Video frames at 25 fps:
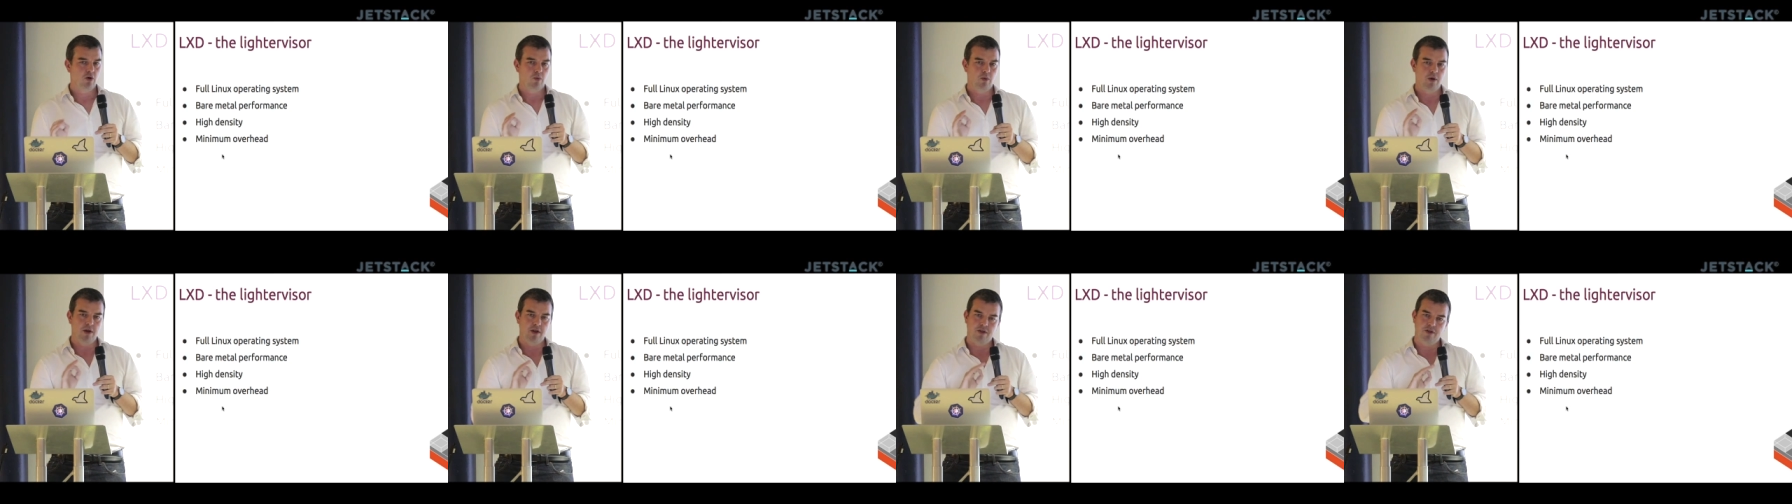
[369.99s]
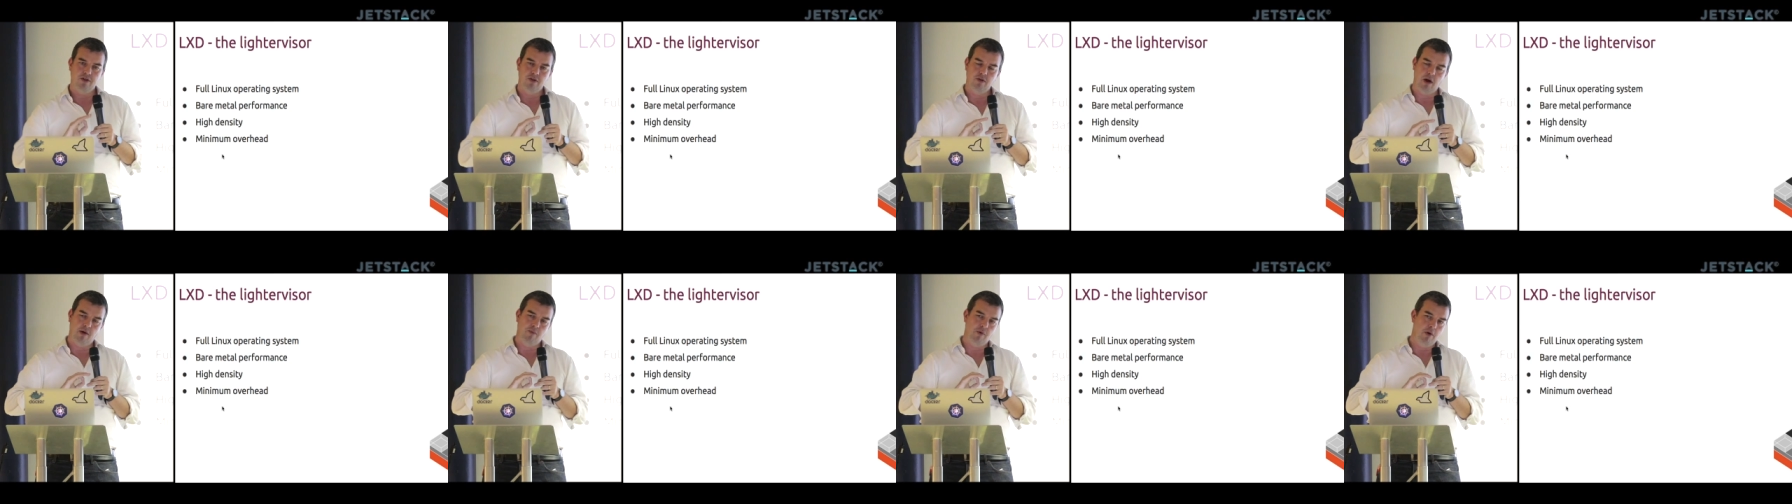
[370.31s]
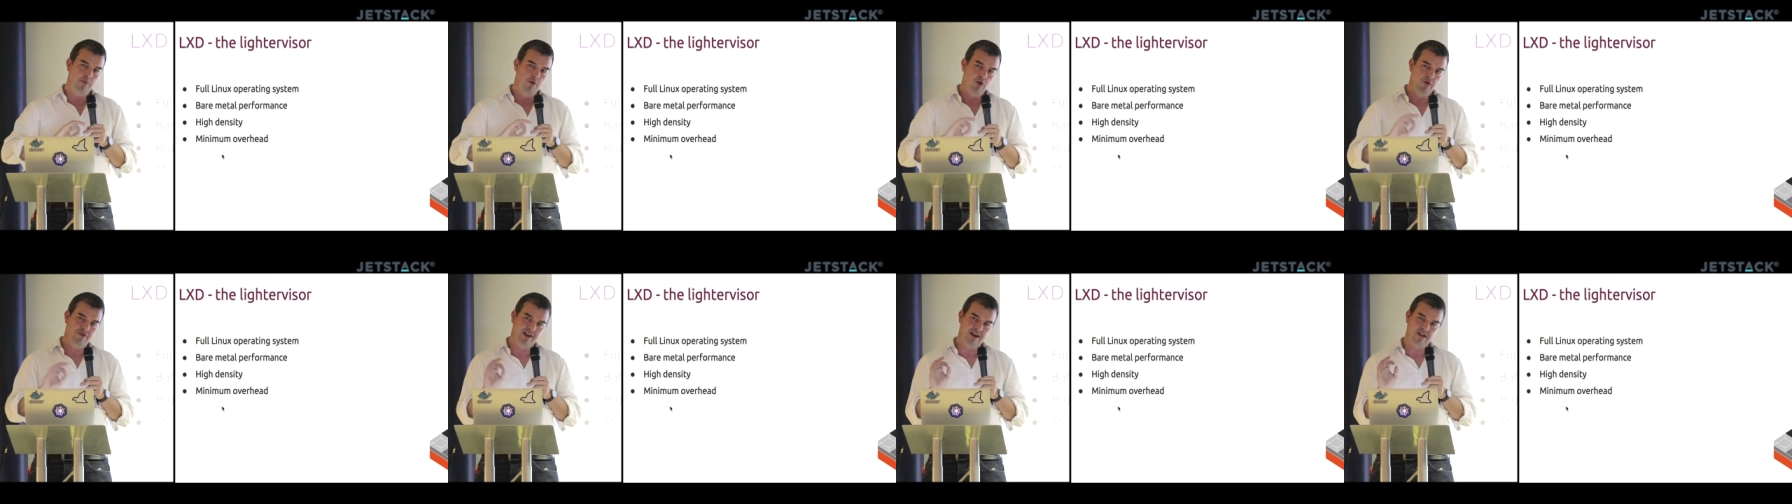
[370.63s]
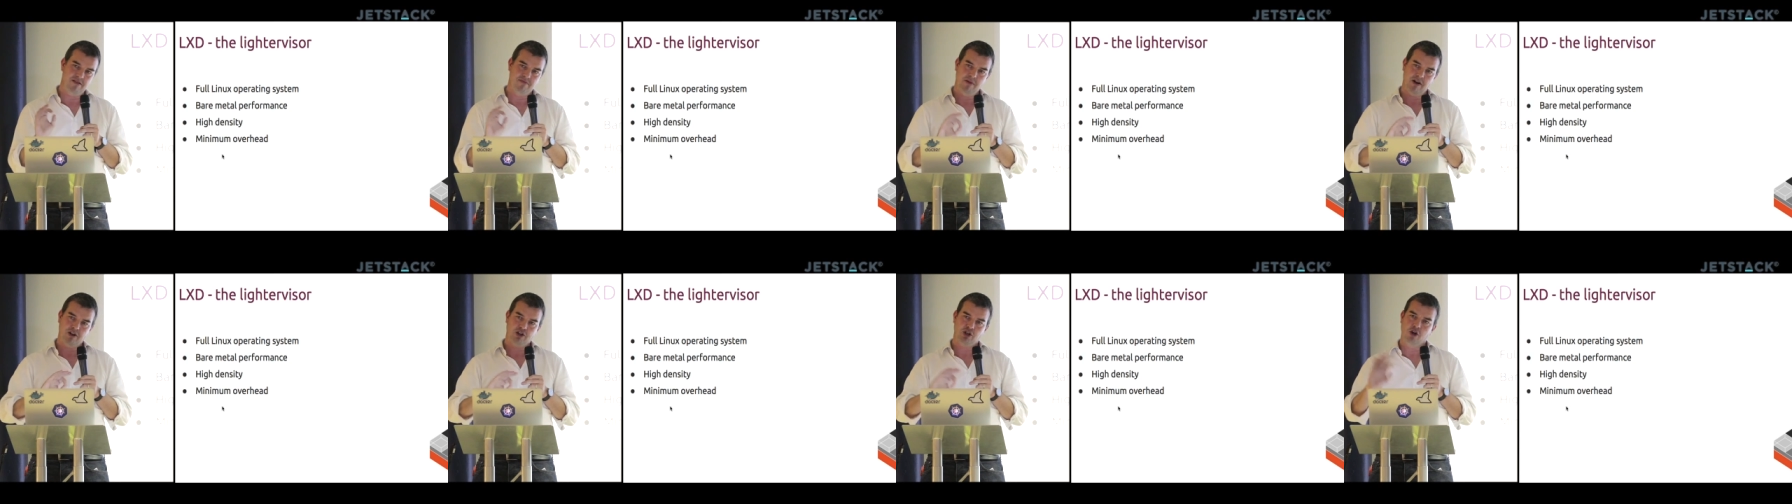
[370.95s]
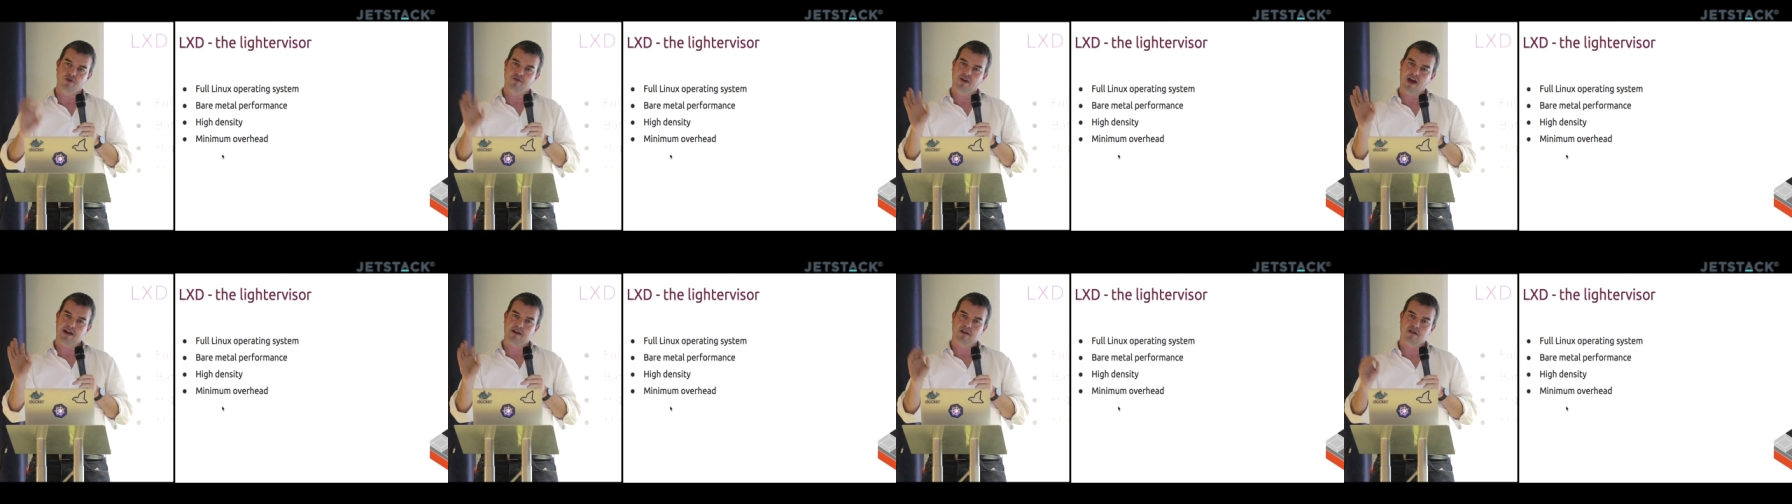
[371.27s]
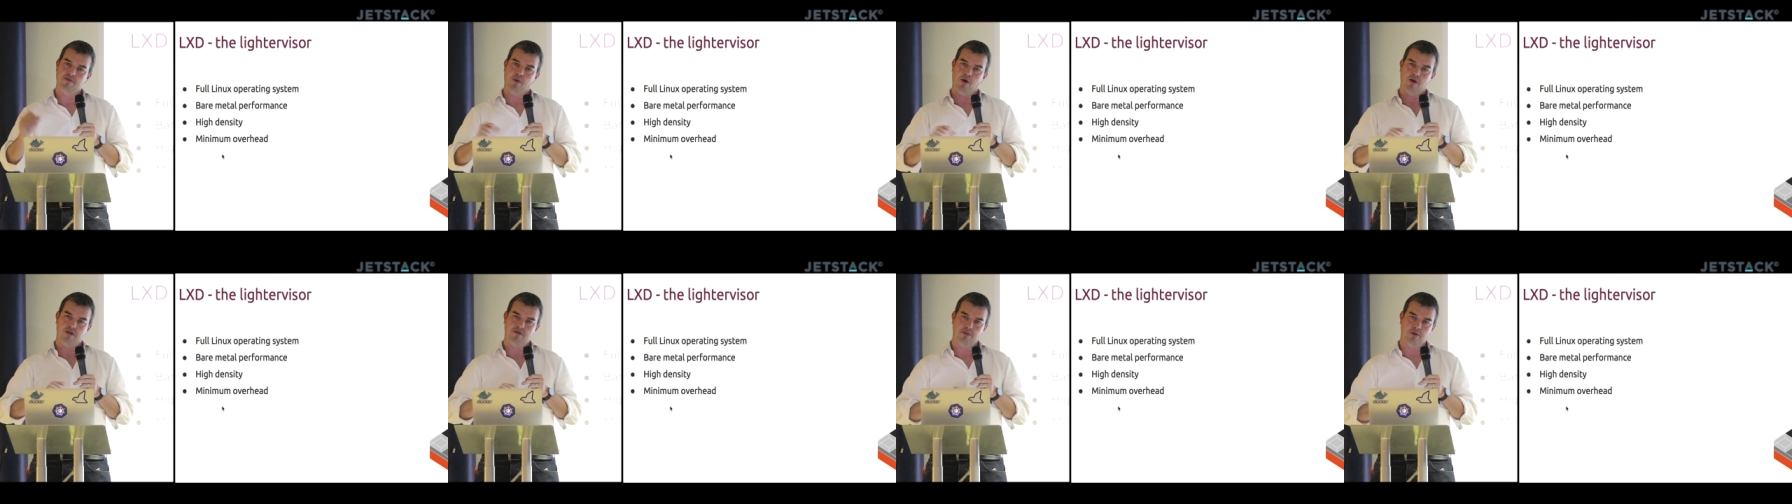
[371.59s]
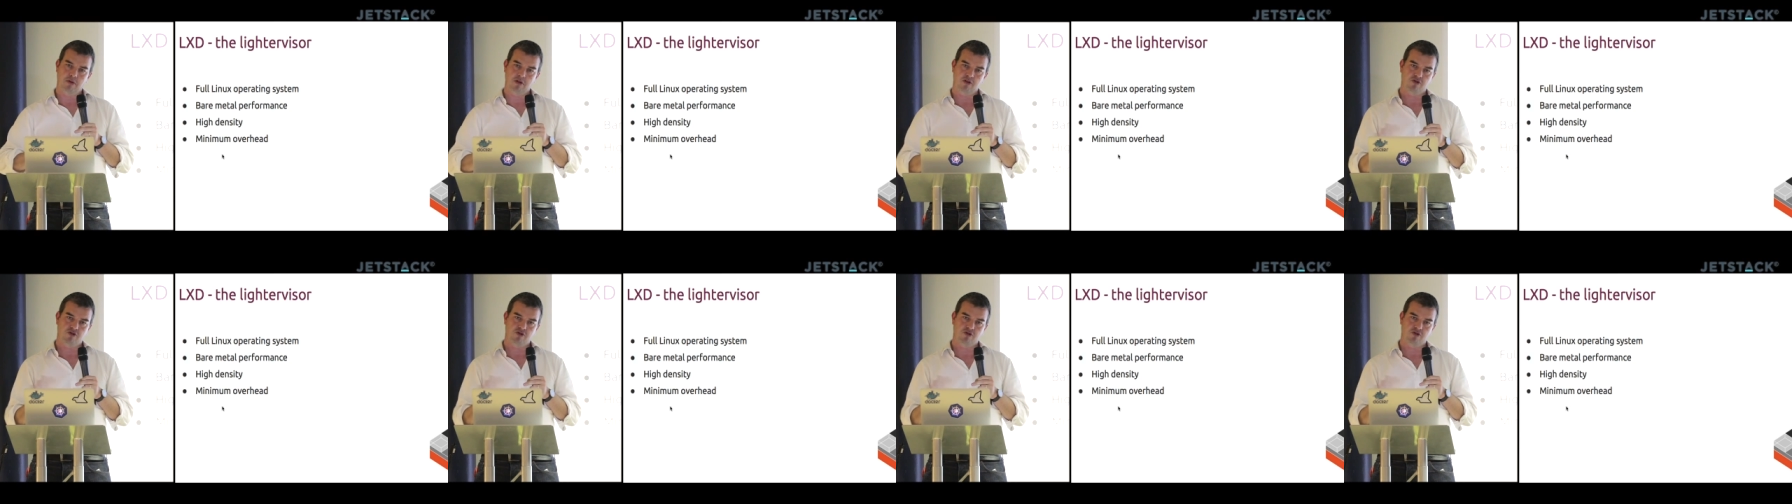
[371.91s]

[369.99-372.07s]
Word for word: and removing as much overhead as possible.